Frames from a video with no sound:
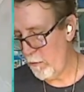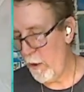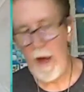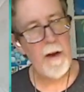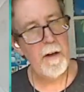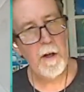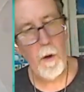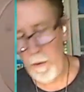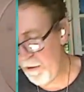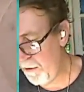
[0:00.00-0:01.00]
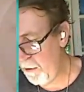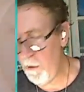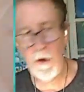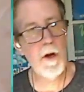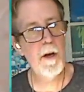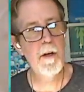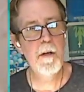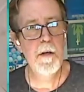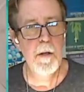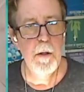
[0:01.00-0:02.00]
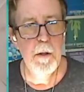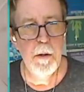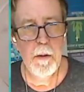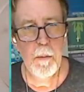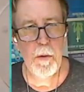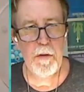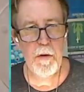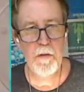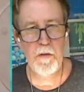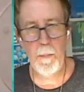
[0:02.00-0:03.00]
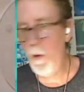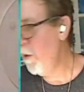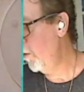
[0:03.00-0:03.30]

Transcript: Well, how did it go with your support